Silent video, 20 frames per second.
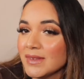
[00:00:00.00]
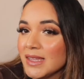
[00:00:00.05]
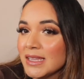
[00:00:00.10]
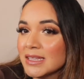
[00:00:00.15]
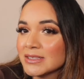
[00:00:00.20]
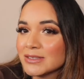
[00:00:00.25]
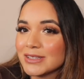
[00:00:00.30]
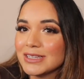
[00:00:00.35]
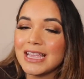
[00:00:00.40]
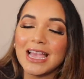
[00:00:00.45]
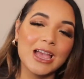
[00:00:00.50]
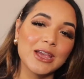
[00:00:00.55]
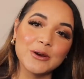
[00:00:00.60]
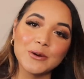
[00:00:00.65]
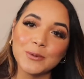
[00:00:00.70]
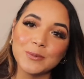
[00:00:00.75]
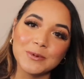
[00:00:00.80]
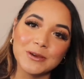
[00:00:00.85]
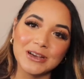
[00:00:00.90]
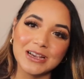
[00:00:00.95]
So yeah, I
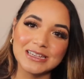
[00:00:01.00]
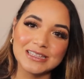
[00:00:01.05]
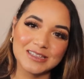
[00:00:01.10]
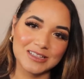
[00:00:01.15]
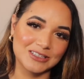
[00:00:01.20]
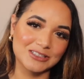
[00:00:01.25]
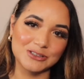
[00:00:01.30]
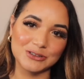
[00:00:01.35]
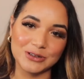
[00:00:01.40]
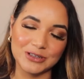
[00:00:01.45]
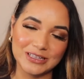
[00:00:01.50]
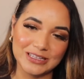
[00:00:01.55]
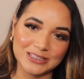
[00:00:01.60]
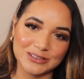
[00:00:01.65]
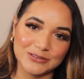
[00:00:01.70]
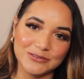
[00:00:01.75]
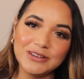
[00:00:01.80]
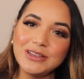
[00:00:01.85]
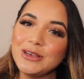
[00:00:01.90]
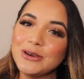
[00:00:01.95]
hope you guys enjoy this
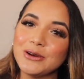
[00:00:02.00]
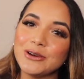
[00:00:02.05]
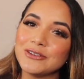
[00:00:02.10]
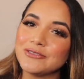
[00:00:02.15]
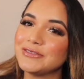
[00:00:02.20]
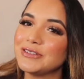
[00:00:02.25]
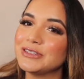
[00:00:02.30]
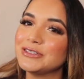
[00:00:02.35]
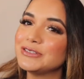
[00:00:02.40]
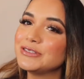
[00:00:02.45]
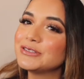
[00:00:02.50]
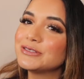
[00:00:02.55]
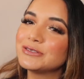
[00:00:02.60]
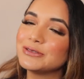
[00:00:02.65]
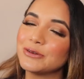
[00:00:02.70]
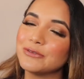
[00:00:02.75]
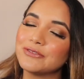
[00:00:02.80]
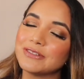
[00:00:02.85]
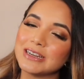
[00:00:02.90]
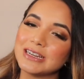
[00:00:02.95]
video. If you do,
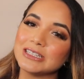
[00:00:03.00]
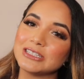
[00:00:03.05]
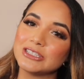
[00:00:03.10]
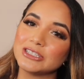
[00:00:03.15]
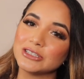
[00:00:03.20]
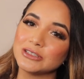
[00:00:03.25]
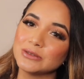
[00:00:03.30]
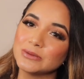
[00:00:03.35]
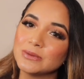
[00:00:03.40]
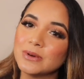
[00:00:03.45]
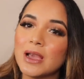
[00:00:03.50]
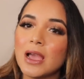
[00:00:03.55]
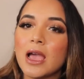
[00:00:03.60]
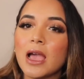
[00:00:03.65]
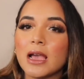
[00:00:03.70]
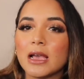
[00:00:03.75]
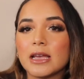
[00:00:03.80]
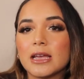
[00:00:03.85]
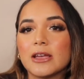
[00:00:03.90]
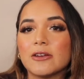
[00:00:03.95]
don't forget to
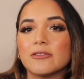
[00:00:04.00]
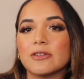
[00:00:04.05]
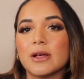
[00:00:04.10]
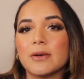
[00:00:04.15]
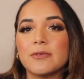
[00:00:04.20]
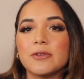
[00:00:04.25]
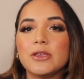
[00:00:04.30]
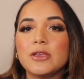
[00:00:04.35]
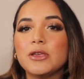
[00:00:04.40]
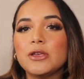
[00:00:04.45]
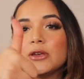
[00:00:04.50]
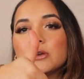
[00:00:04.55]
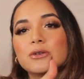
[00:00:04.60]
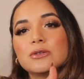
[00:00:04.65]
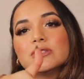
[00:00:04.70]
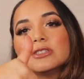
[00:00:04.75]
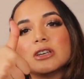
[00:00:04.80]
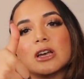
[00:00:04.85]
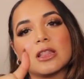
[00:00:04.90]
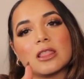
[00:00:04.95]
give it a
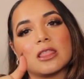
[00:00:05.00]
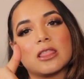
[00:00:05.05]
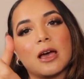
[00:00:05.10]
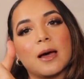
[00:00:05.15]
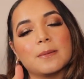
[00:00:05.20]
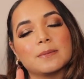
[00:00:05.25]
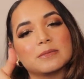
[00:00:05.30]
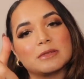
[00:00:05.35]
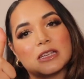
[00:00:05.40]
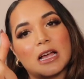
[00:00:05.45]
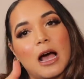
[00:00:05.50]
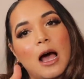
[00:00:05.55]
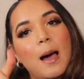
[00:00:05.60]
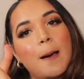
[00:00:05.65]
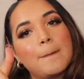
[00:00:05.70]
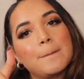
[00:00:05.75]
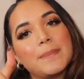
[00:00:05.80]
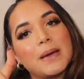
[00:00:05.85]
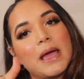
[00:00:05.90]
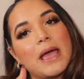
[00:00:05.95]
huge thumbs
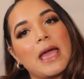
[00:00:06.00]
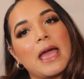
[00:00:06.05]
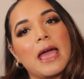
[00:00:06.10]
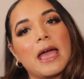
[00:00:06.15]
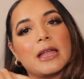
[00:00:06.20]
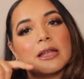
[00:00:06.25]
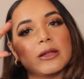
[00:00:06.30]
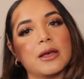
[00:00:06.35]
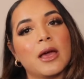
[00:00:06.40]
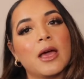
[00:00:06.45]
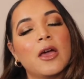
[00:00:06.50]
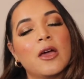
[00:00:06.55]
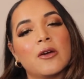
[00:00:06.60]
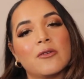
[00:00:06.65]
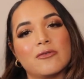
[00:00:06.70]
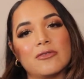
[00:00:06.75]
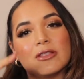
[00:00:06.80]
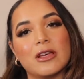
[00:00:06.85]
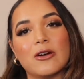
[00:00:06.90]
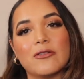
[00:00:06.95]
up, and
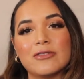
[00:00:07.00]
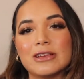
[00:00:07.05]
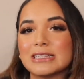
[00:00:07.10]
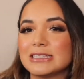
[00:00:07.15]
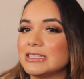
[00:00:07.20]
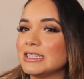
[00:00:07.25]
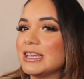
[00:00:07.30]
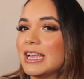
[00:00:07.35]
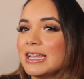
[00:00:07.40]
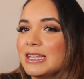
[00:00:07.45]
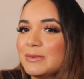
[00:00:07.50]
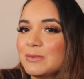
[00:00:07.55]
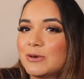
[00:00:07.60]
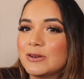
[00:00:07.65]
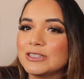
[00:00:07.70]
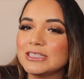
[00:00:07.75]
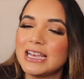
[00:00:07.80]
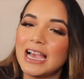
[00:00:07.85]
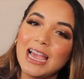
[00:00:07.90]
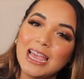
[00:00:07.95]
without wasting any more
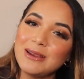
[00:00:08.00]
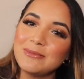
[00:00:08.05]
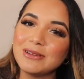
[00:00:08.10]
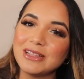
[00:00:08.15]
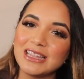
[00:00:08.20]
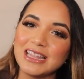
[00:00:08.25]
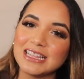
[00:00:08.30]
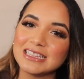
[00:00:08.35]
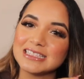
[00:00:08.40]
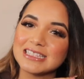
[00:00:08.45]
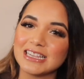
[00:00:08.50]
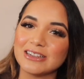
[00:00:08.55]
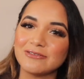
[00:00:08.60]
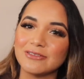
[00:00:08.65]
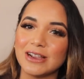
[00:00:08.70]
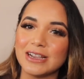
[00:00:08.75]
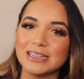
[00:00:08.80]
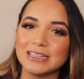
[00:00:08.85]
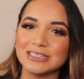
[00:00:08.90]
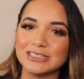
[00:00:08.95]
time, let's get
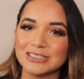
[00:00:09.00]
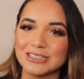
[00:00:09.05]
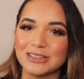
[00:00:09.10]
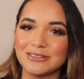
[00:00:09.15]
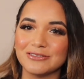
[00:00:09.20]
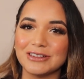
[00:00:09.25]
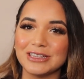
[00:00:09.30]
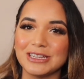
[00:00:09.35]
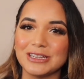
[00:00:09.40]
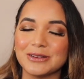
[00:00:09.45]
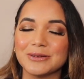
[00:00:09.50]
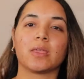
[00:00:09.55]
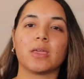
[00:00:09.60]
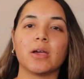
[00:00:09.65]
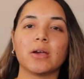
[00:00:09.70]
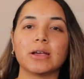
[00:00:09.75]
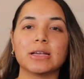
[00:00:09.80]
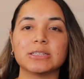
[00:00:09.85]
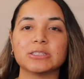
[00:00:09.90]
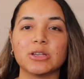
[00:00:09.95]
right into the video.
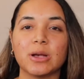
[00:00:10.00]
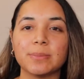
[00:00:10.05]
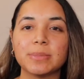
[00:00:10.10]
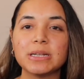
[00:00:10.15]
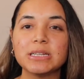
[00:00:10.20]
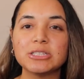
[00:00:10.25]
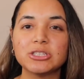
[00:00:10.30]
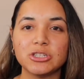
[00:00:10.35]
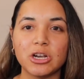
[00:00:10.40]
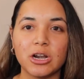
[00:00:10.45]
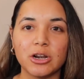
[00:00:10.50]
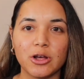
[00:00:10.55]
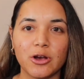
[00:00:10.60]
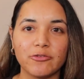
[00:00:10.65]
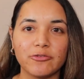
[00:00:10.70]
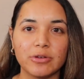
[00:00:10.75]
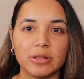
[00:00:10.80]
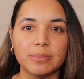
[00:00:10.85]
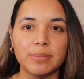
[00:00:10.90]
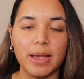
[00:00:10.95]
Okay, so I'm gonna start off
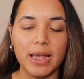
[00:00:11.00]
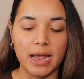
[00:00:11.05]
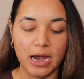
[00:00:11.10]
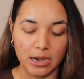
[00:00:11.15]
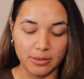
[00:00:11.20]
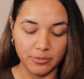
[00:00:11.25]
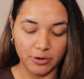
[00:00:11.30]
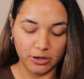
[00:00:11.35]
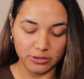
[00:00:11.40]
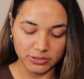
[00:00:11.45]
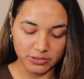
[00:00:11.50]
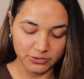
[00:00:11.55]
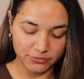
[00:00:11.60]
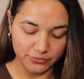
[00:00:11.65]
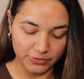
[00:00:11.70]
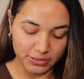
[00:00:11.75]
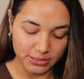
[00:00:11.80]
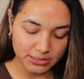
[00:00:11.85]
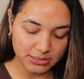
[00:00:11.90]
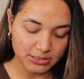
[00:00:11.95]
with my eyebrows
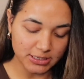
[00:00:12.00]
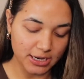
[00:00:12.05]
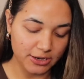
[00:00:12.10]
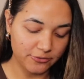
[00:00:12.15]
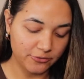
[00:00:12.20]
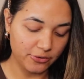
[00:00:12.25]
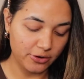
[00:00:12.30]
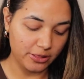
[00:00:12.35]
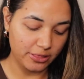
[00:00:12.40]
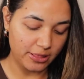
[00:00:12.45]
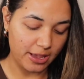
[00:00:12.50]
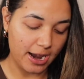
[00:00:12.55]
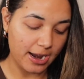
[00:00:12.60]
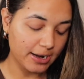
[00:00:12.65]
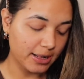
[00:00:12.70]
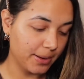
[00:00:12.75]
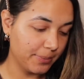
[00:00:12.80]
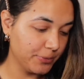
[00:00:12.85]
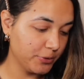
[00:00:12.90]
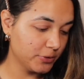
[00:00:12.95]
first, and for that
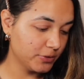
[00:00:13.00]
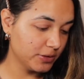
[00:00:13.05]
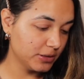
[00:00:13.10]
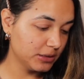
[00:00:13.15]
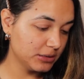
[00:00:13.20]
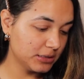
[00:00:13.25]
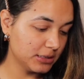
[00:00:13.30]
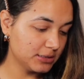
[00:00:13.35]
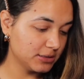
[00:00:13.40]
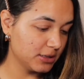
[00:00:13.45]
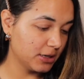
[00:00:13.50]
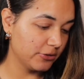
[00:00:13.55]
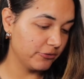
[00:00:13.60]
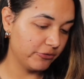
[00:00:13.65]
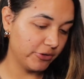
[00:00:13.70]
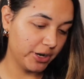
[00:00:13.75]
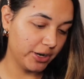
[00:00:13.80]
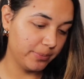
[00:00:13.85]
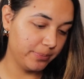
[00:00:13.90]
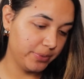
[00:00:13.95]
I'm using this
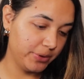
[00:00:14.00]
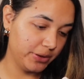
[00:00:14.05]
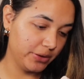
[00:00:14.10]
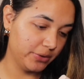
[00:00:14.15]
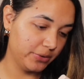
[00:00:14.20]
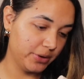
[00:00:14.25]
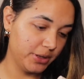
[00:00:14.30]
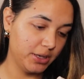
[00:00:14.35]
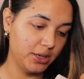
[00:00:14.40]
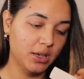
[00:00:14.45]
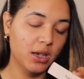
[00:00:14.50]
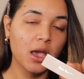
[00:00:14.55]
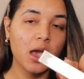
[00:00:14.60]
Rare Beauty